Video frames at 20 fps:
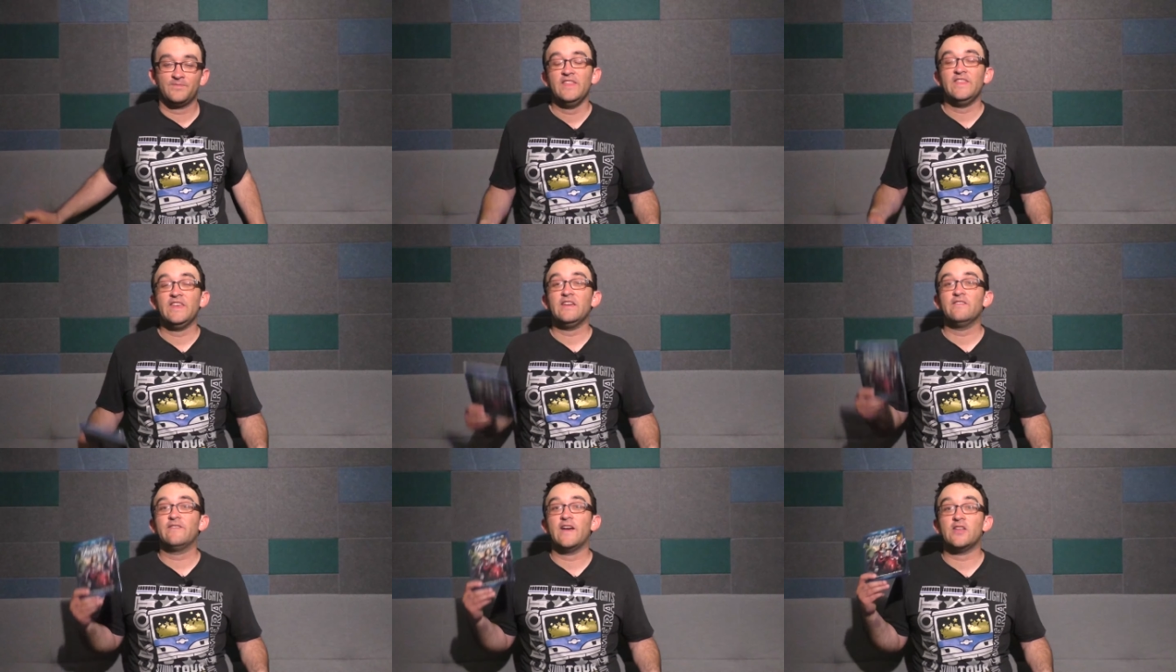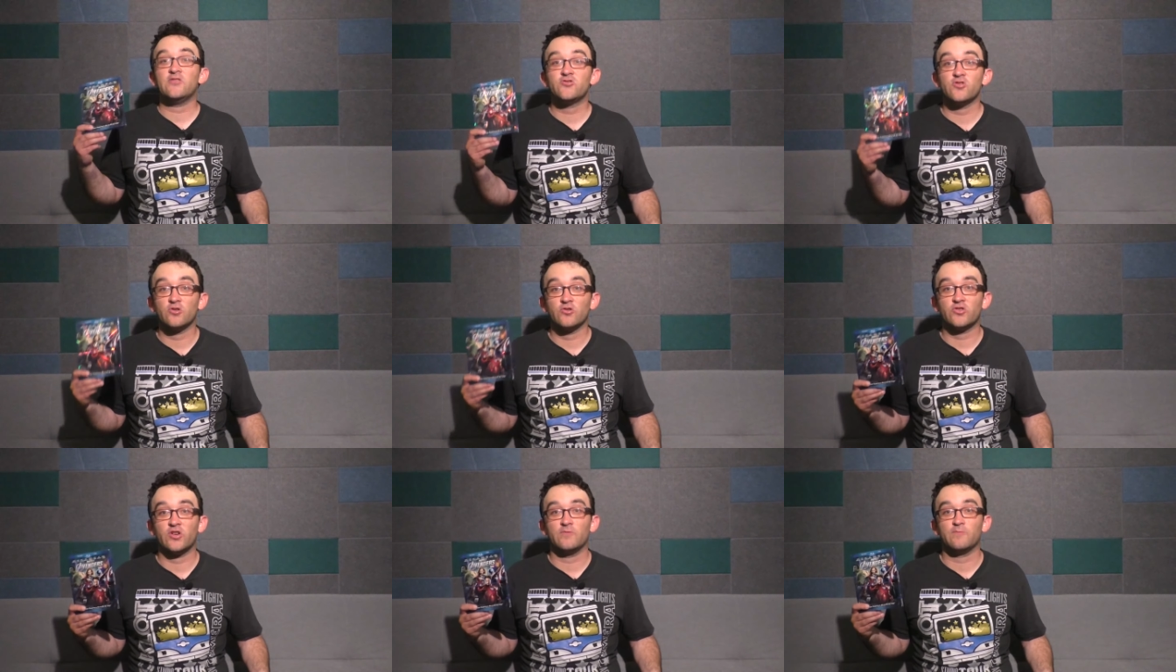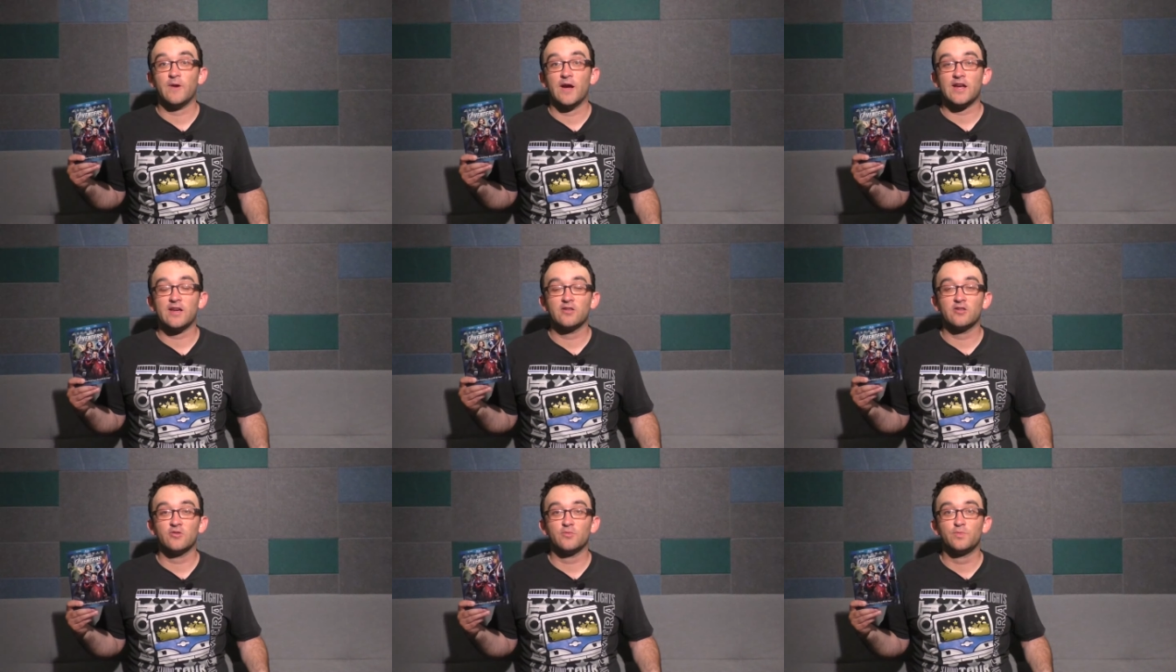The Avengers on
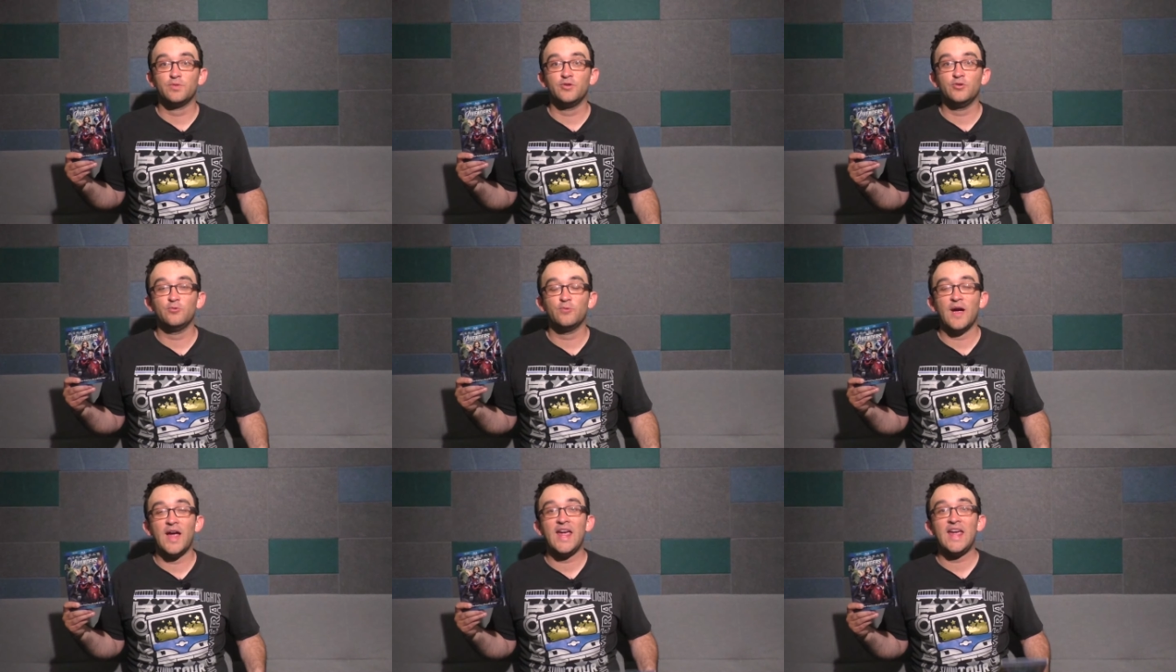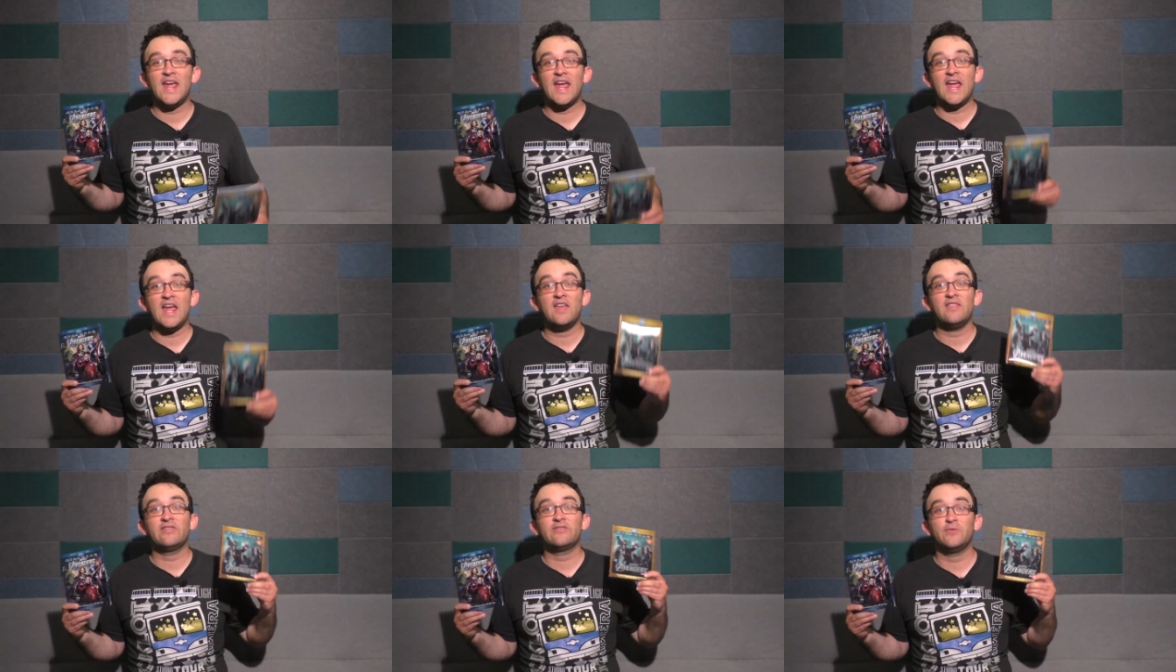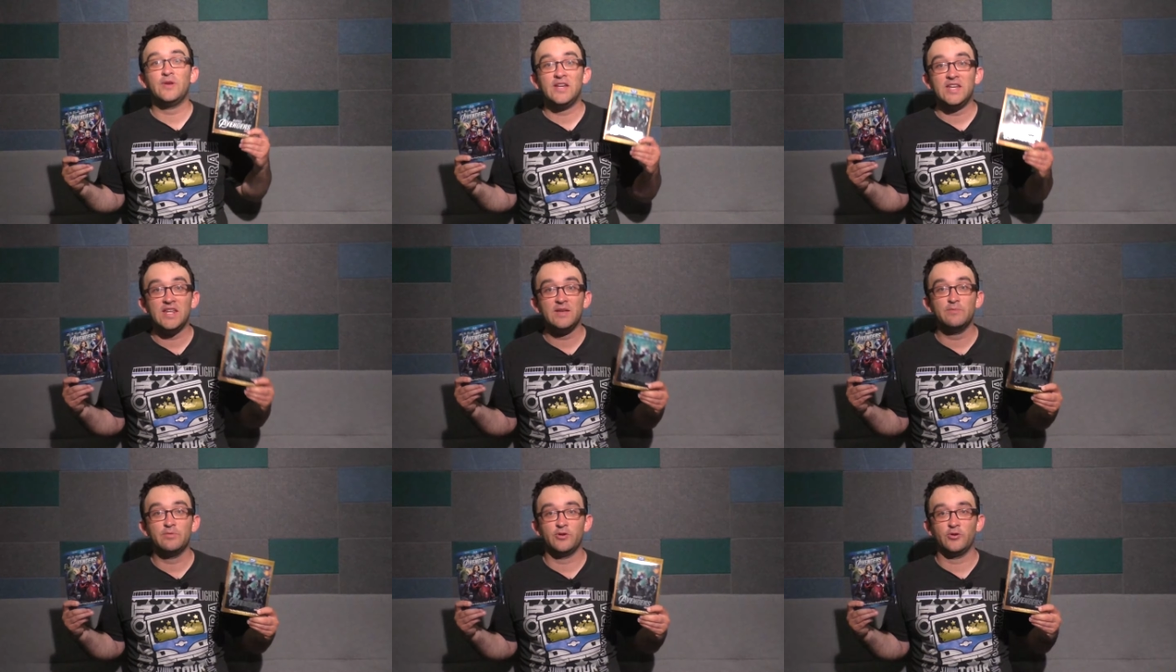regular Blu-ray and three
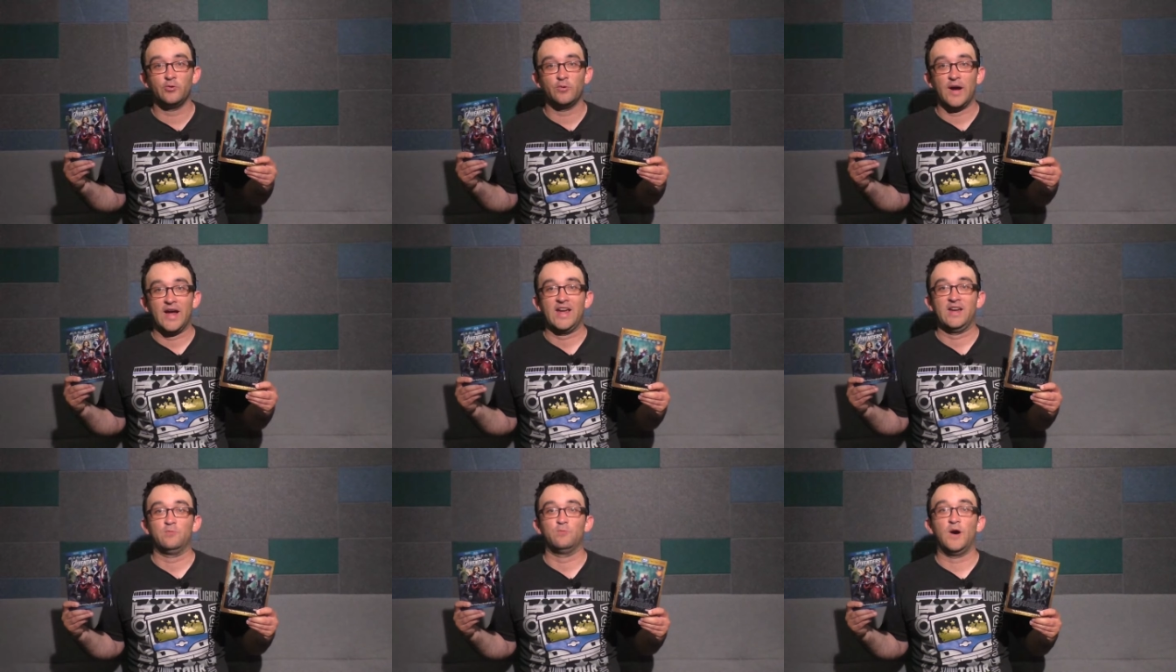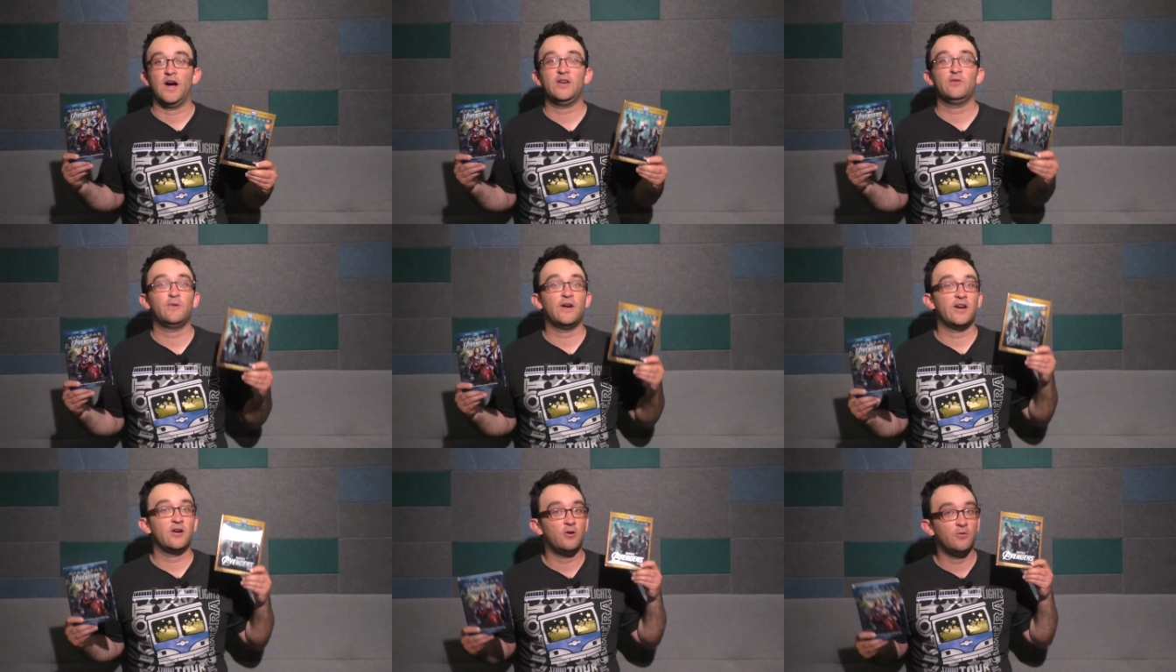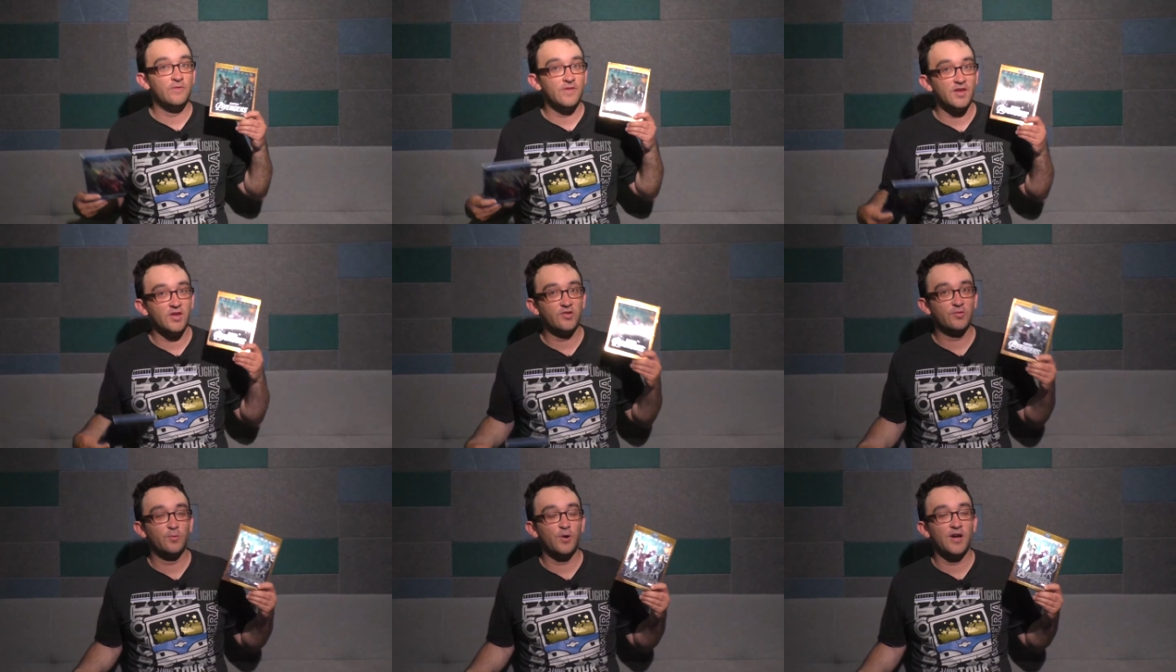D Blu-ray. Why do I own
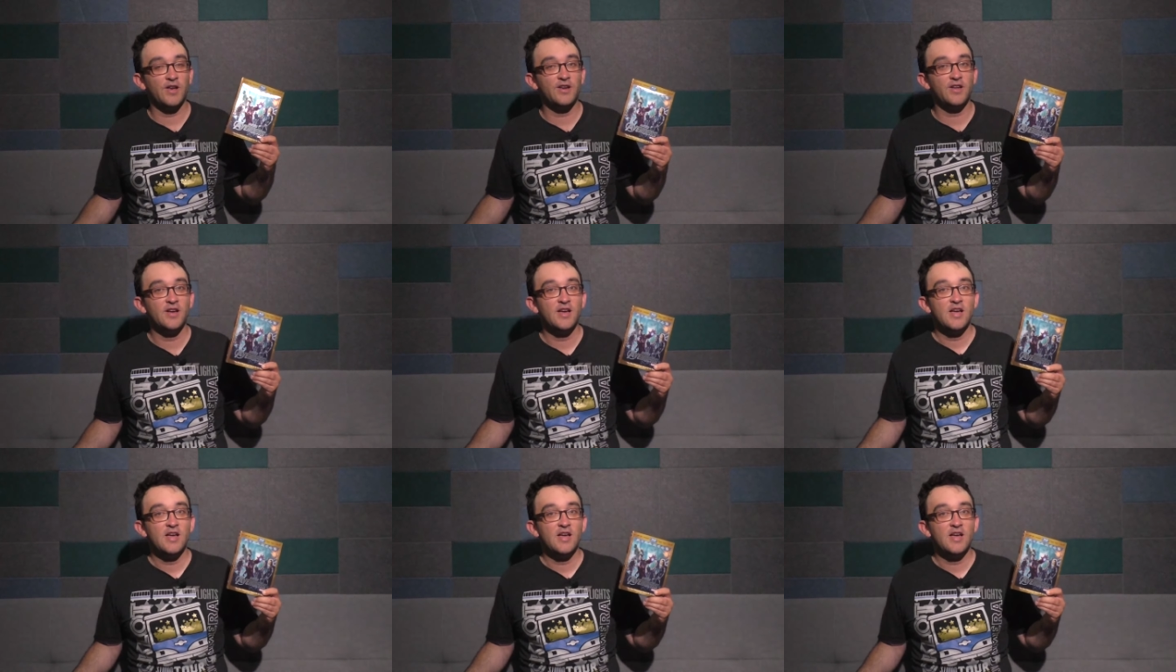this one?